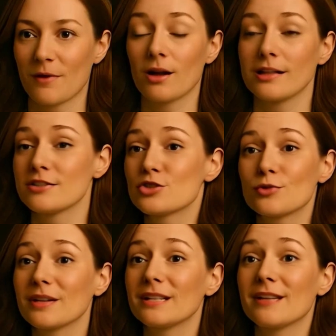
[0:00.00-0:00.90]
All right, let's just
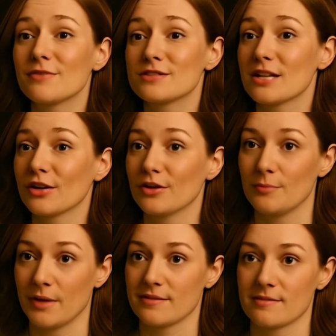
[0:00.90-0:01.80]
quickly level set on the
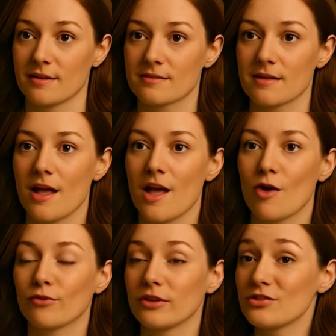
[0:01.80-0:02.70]
basics.
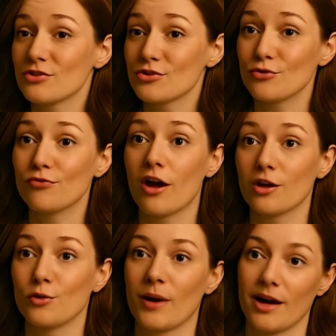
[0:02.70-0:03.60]
For listeners who
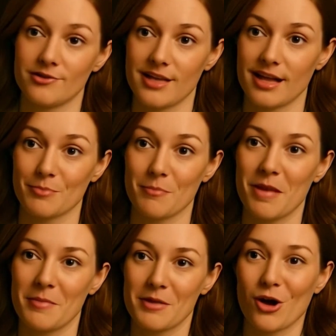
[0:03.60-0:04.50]
follow biotech but
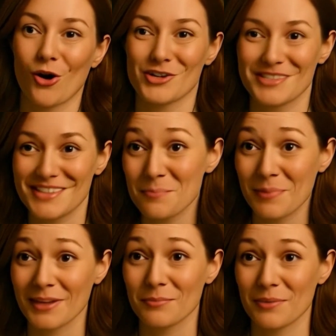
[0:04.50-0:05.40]
maybe aren't deep
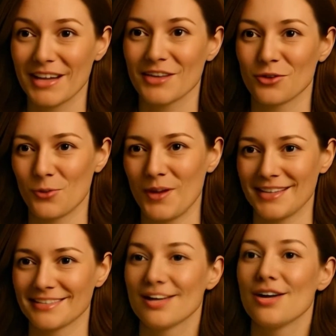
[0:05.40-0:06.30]
in the molecular
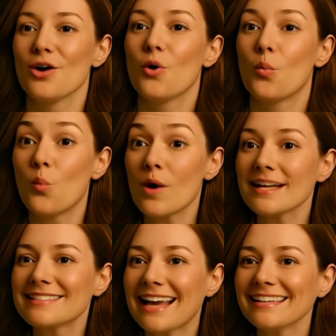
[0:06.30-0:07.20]
weeds, what
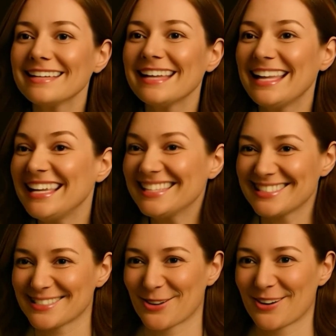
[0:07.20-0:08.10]
exactly
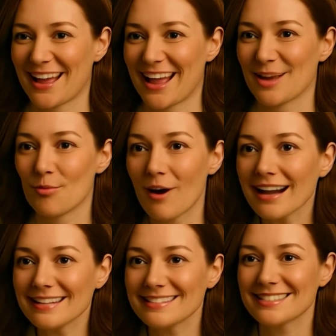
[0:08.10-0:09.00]
is siRNA and
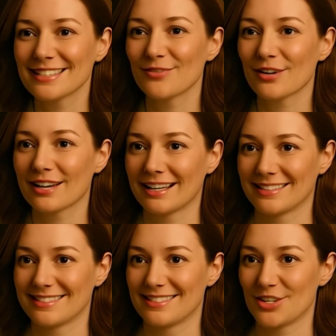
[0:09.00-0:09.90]
why is delivering
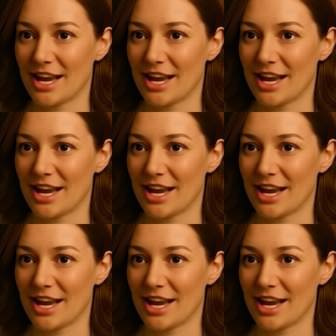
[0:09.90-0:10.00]
it such a